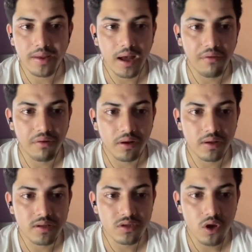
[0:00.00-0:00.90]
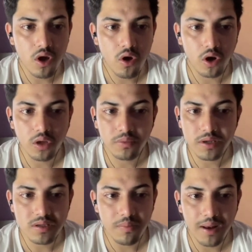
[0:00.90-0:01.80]
they have released all of
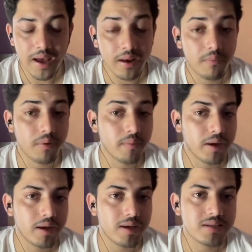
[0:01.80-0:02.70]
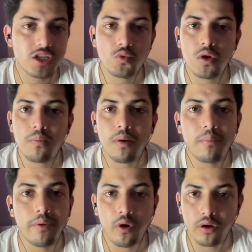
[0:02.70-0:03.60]
their supply in upcoming days it will
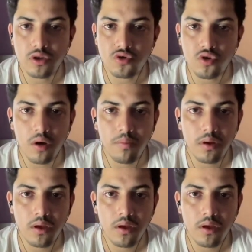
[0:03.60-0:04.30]
pump non-stop